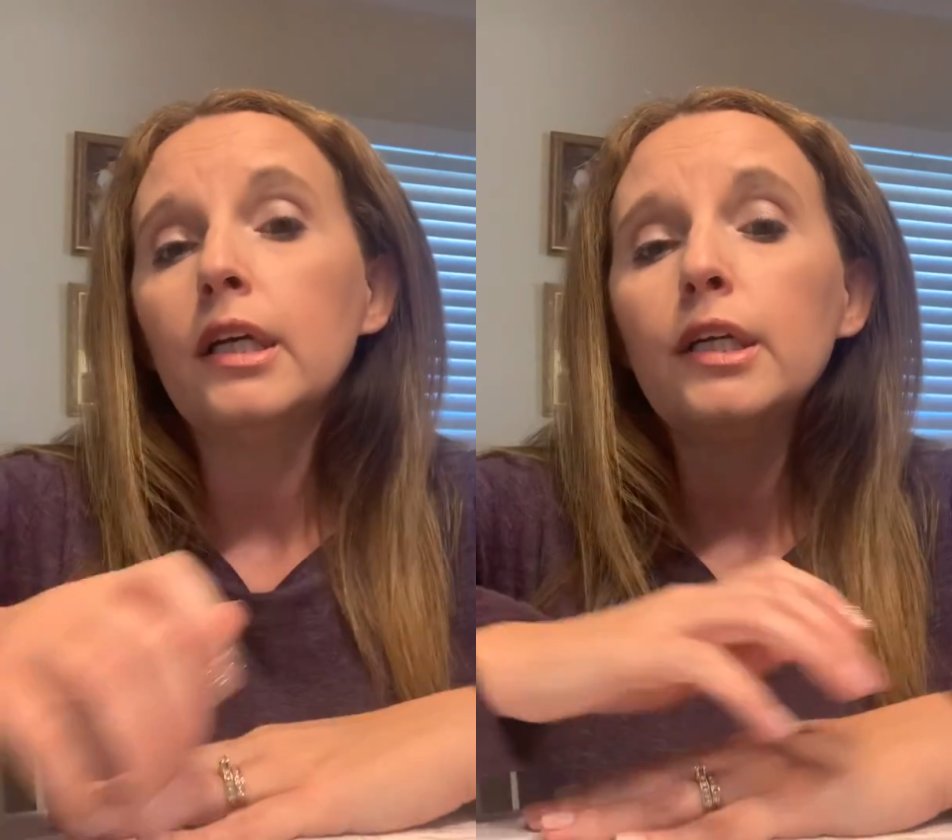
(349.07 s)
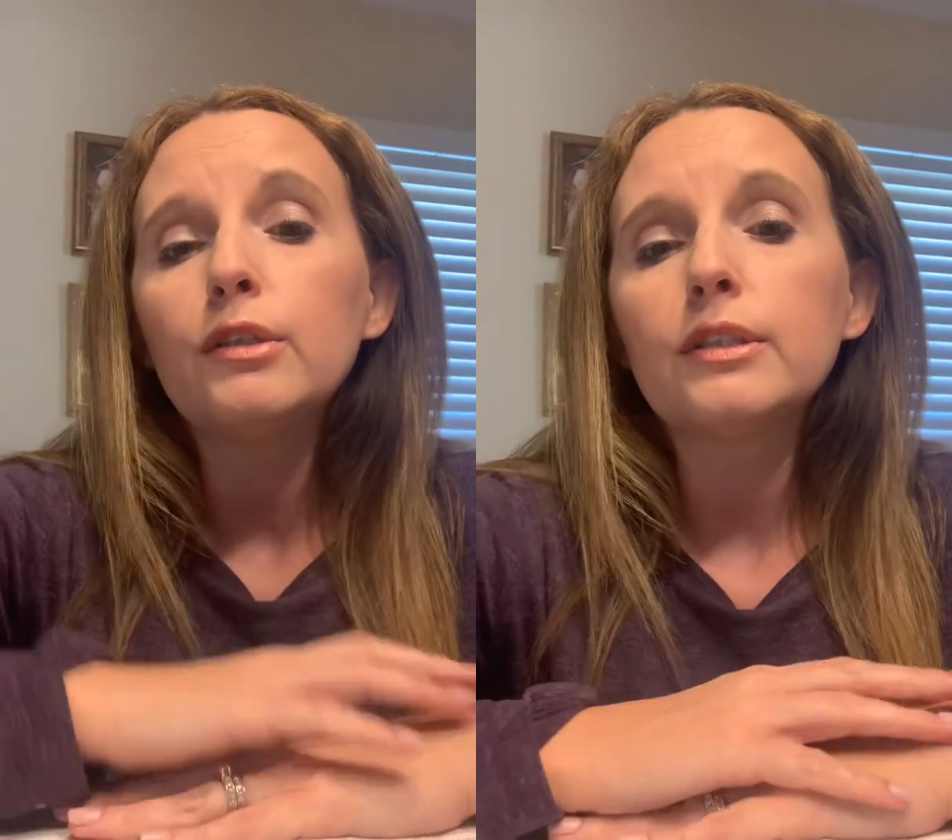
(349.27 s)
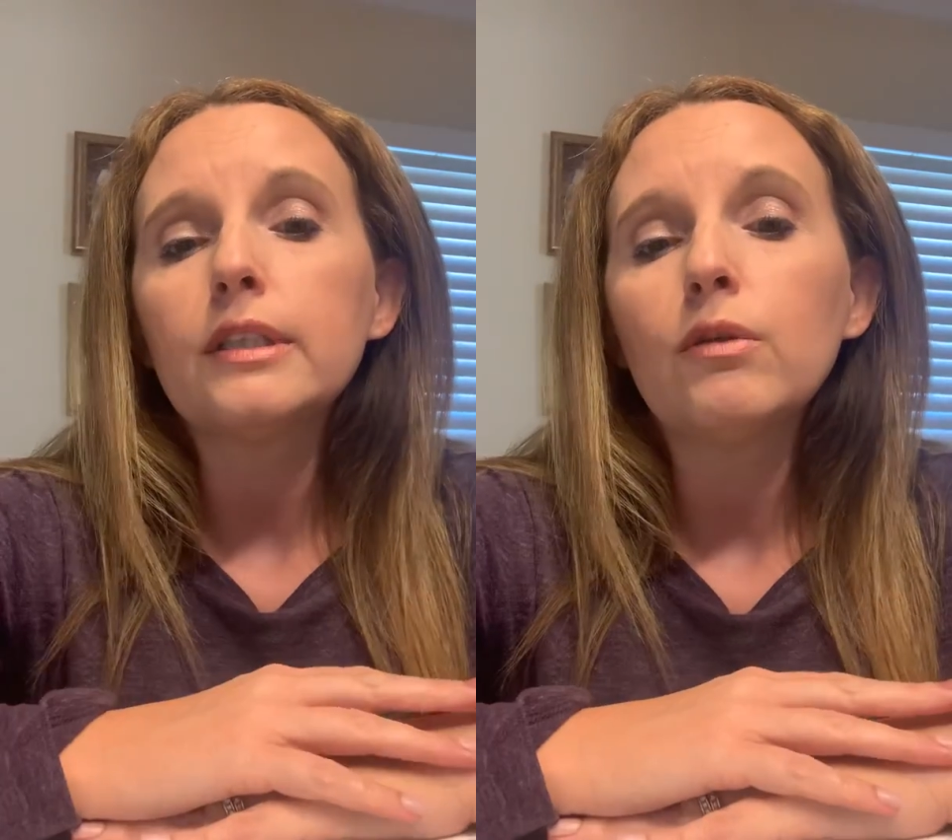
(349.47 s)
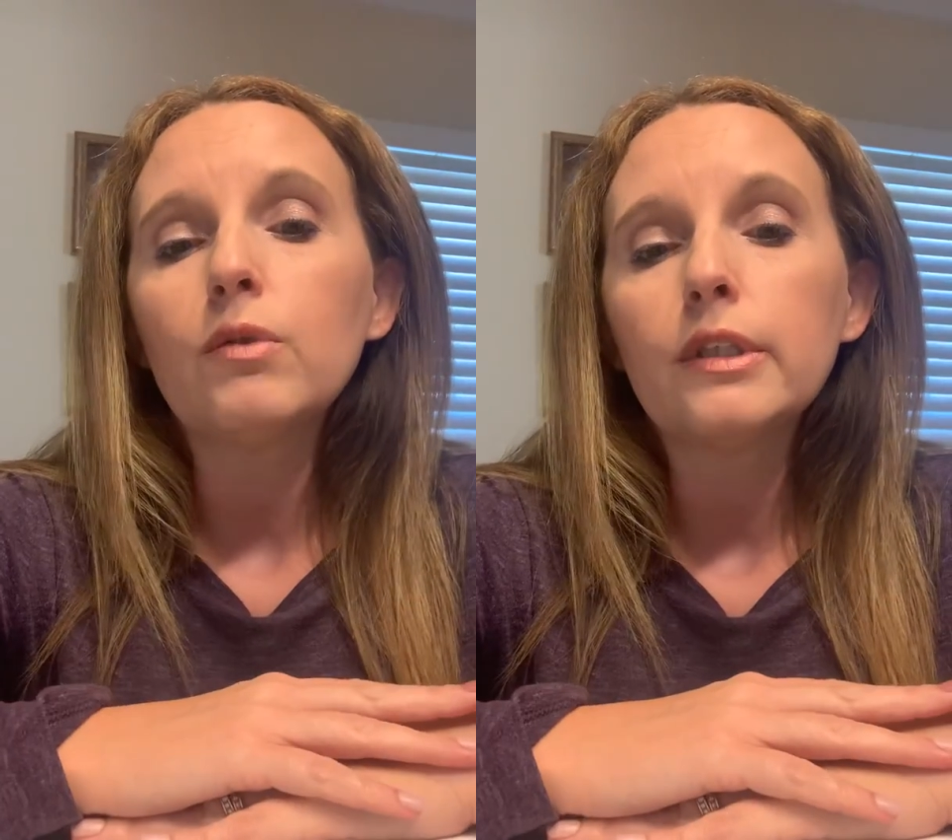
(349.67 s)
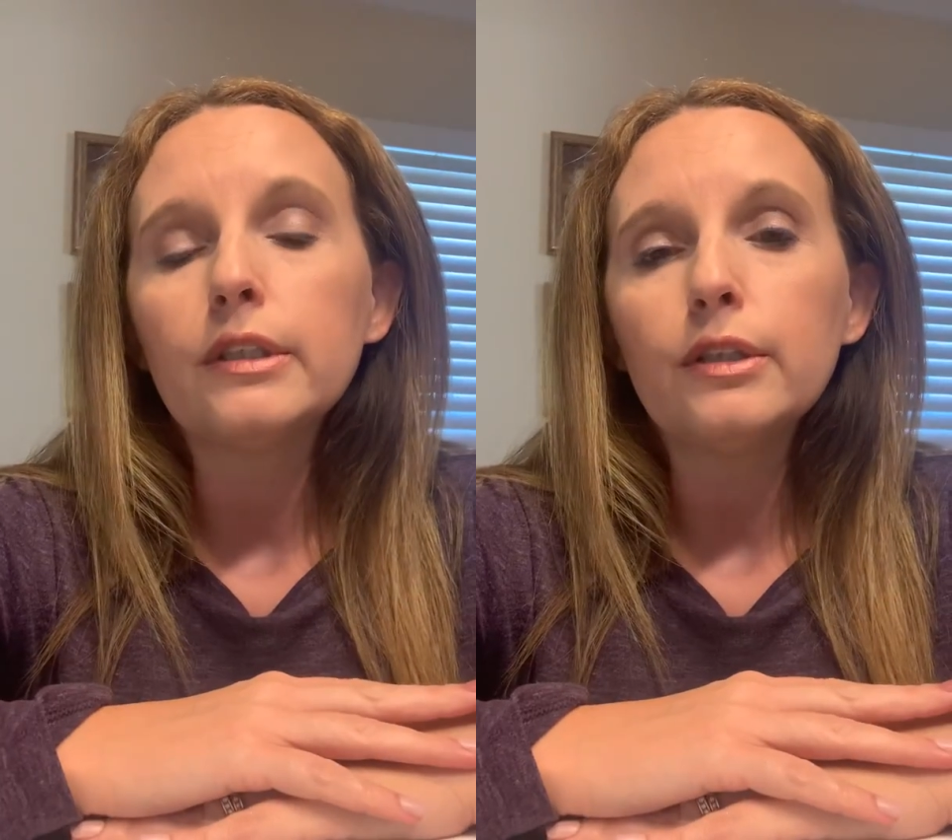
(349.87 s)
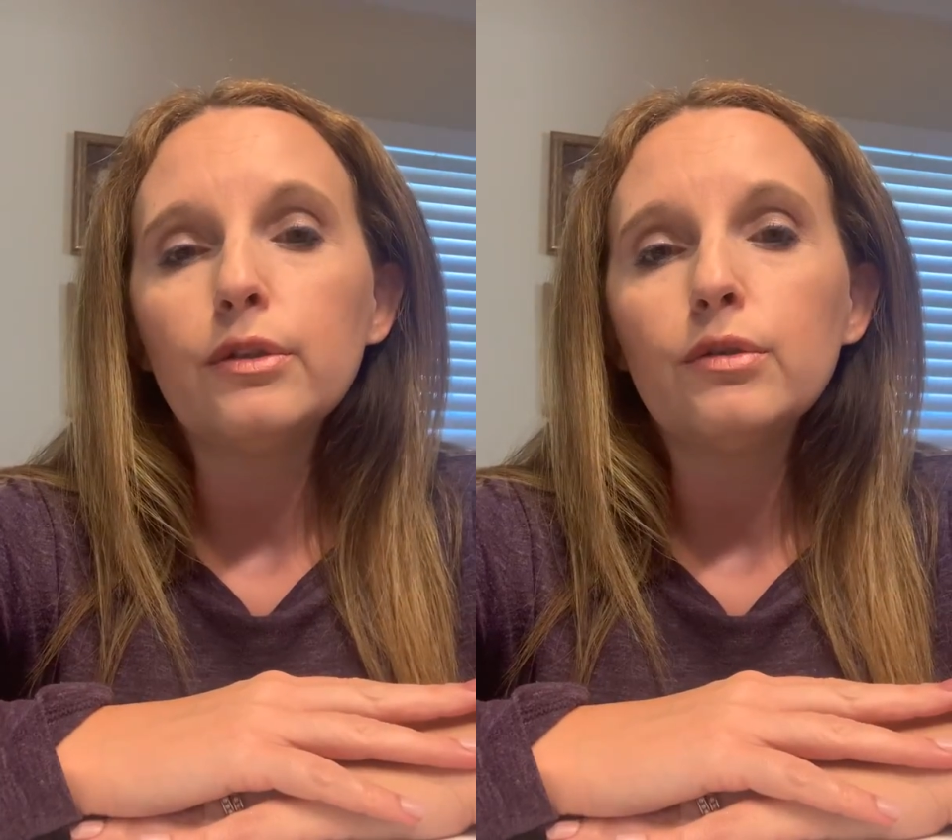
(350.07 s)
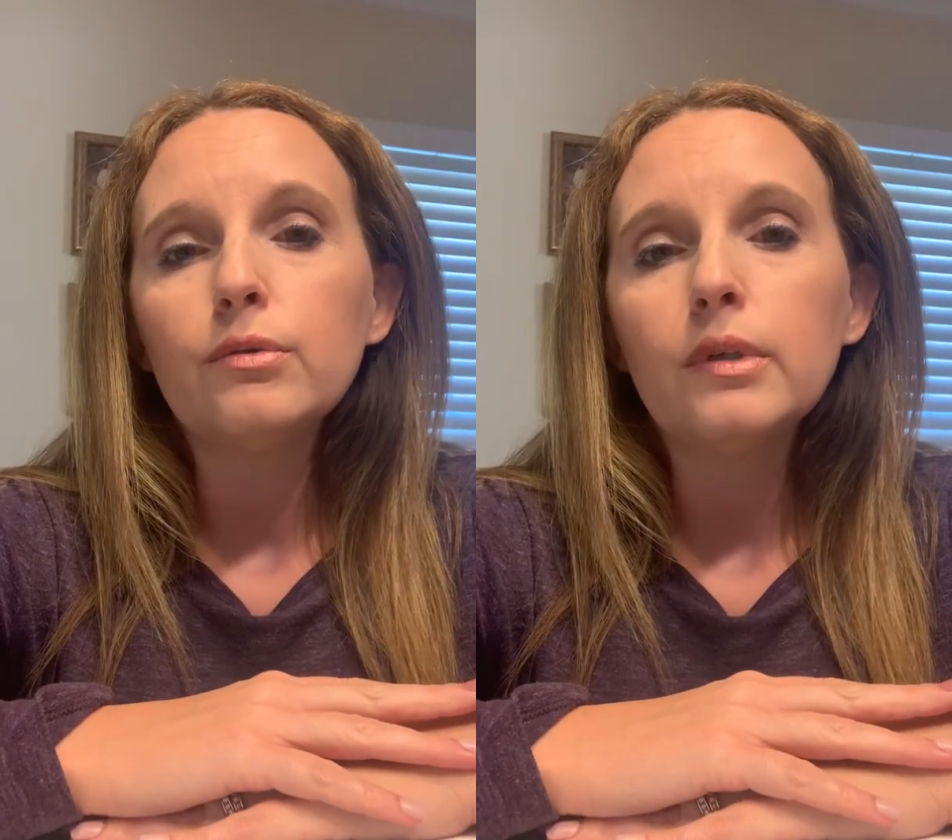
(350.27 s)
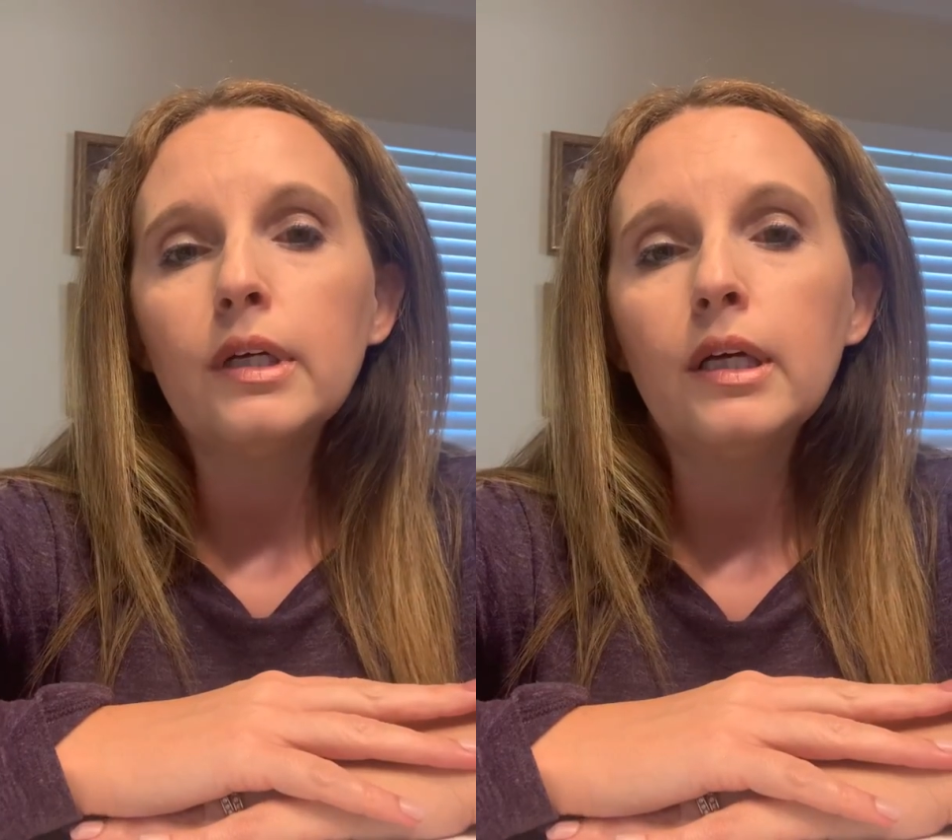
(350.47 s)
you just don't want to do,